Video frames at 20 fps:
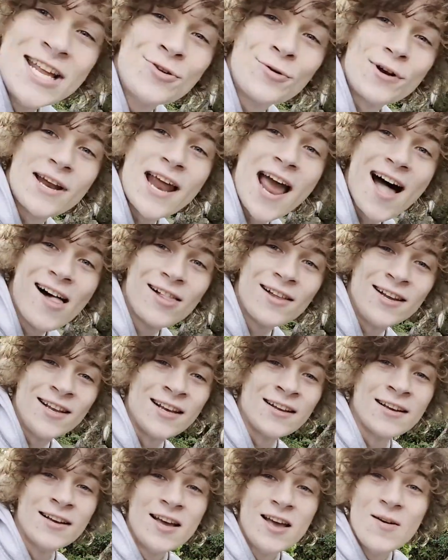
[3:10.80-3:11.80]
In
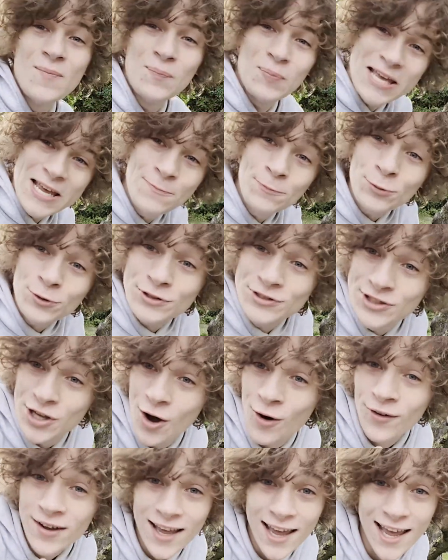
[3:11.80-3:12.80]
reality, people
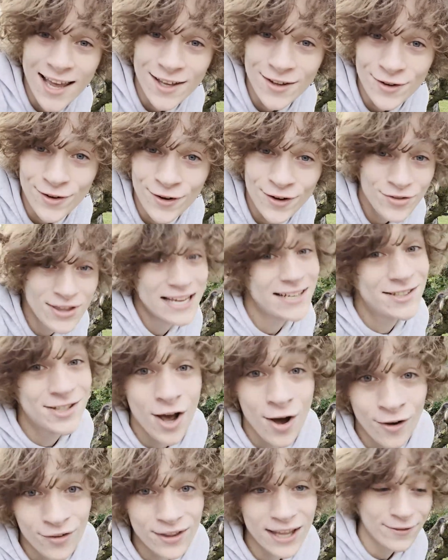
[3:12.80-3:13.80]
don't hate you. They
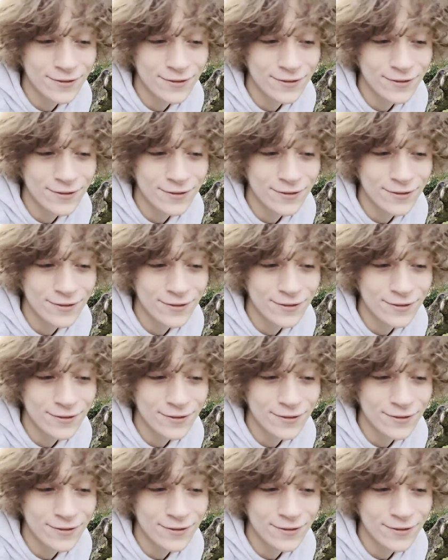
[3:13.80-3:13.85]
don't.